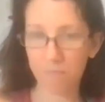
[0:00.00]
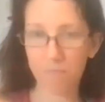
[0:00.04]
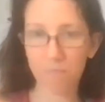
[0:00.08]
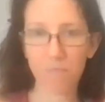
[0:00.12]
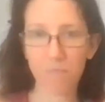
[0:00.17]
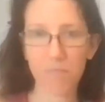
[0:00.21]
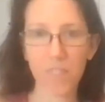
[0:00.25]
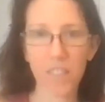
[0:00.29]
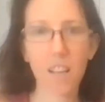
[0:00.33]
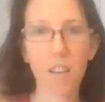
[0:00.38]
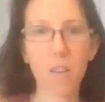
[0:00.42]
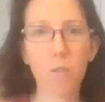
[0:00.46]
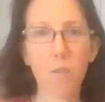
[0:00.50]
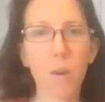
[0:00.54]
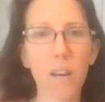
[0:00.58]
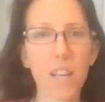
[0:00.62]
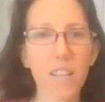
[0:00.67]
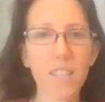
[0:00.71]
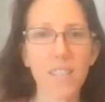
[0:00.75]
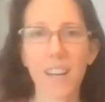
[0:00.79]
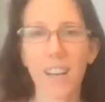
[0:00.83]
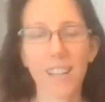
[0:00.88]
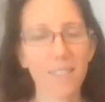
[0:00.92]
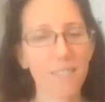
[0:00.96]
In other
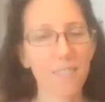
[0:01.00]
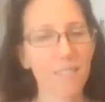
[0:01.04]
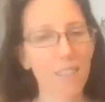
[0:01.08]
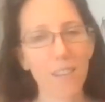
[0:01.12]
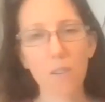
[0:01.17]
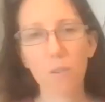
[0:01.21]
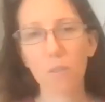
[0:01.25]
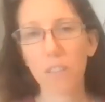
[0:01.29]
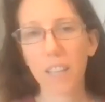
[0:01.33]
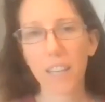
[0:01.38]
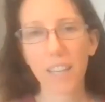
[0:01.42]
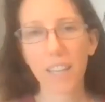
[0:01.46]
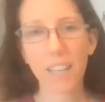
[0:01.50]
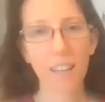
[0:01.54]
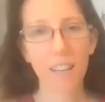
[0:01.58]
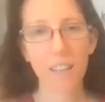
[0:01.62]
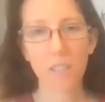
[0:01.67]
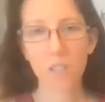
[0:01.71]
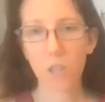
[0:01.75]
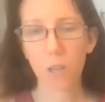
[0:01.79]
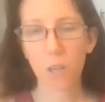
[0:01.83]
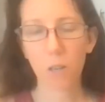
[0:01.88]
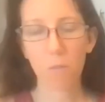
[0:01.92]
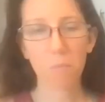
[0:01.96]
ways, and I don't like that
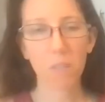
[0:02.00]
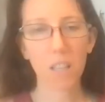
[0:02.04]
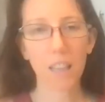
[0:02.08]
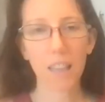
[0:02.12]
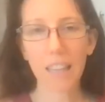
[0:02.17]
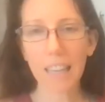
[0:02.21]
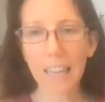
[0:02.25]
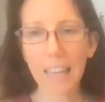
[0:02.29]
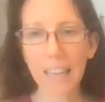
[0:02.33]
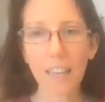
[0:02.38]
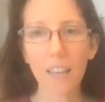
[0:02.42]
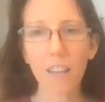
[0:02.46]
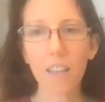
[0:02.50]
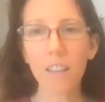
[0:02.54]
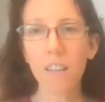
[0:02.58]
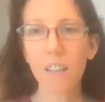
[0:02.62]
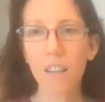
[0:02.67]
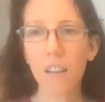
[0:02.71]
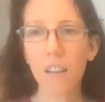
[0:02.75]
term clean